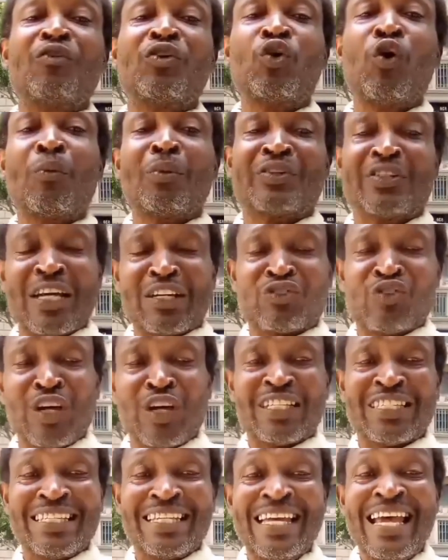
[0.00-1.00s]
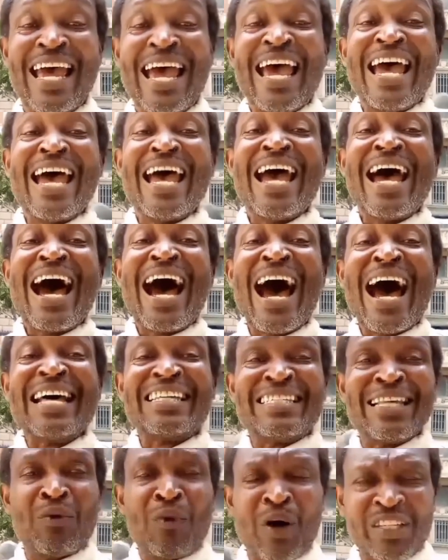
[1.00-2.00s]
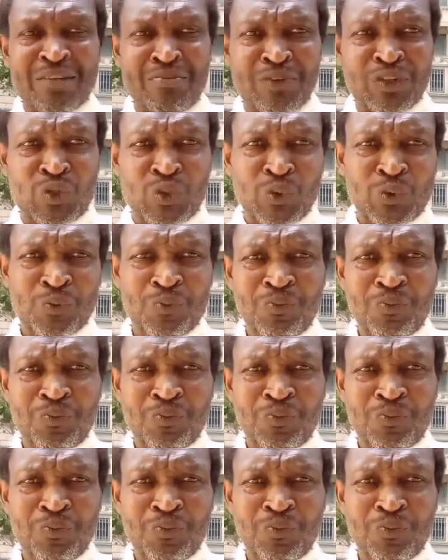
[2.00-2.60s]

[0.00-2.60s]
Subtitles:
in homosexuality as they wanted me to,